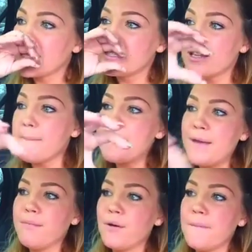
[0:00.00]
some
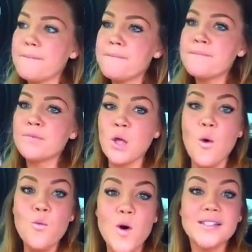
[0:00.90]
people
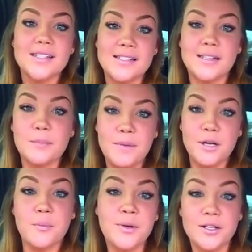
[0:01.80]
don't want to see the
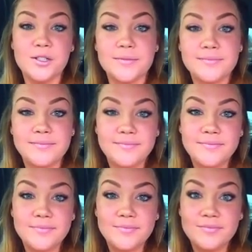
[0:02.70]
bigger picture.
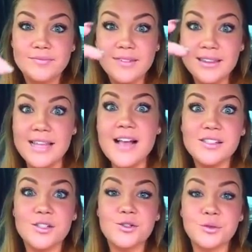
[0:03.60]

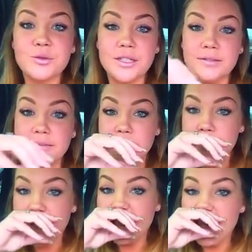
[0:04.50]
That's the truth of it.
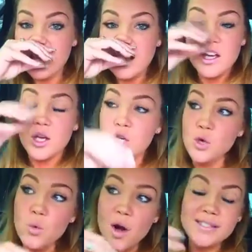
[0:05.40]

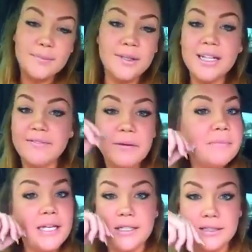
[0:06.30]
You want to believe the
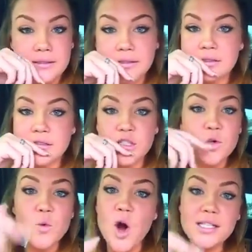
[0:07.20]
media.
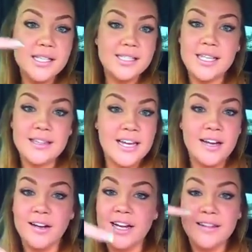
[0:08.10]
You want to sit
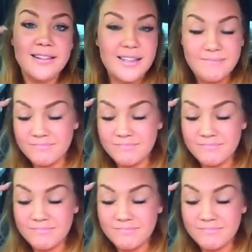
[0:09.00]
there, and